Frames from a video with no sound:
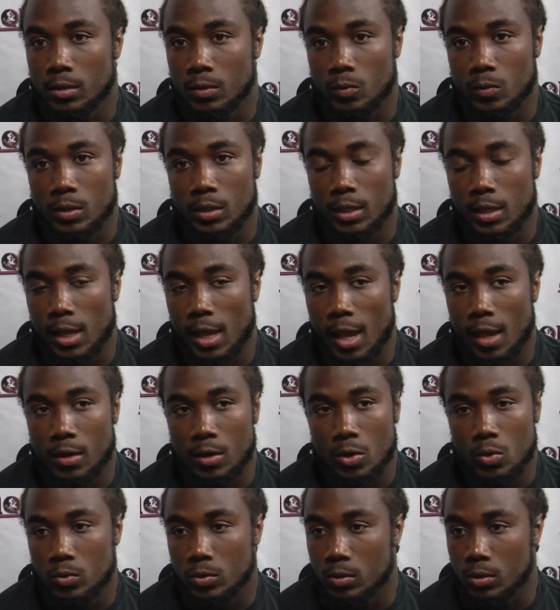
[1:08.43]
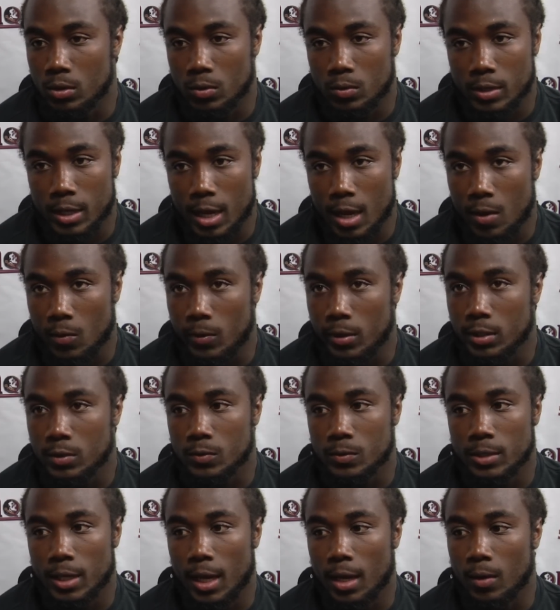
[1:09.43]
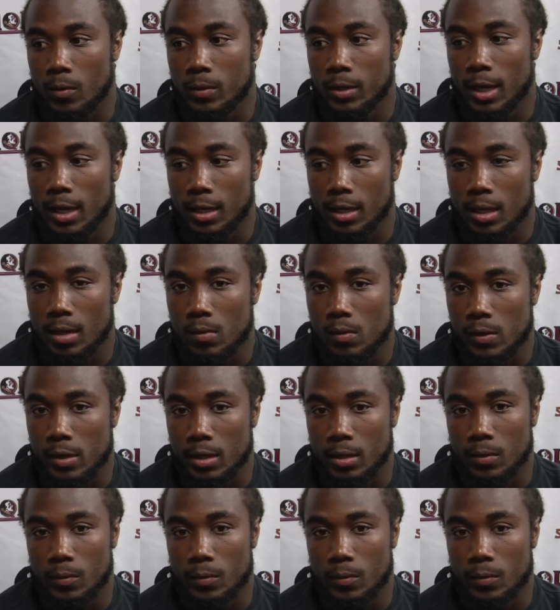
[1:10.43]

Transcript: We can't have no down weeks. We gotta come with it.